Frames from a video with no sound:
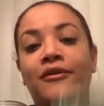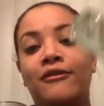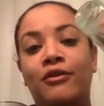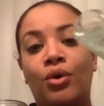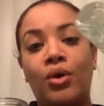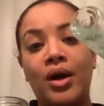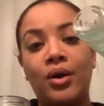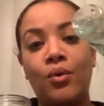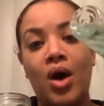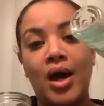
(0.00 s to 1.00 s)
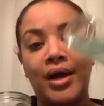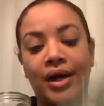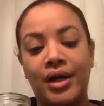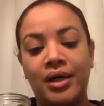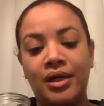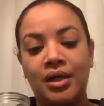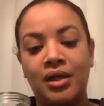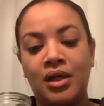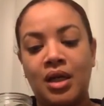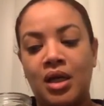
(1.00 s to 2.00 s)
Florida water,
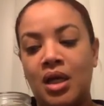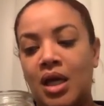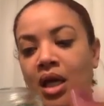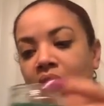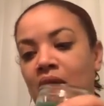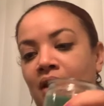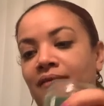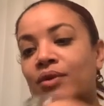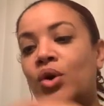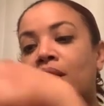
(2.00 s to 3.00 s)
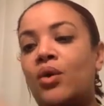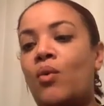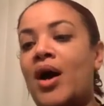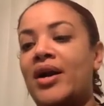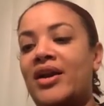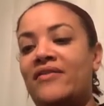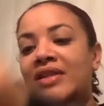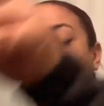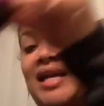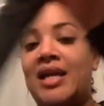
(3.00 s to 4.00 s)
Florida water if
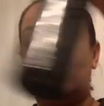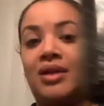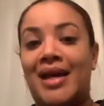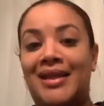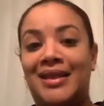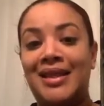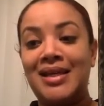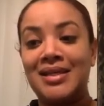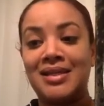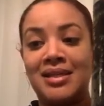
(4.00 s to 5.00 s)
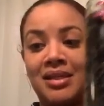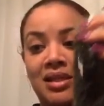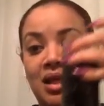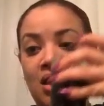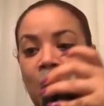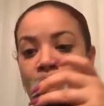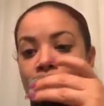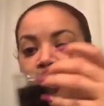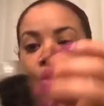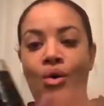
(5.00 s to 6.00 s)
it's a candle like this
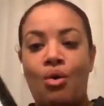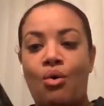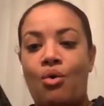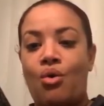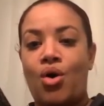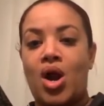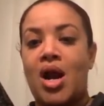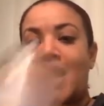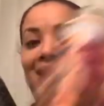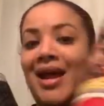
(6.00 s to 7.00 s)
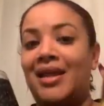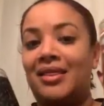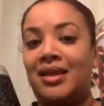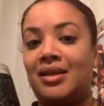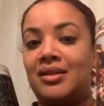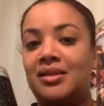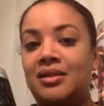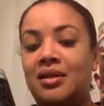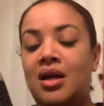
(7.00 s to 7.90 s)
or like this.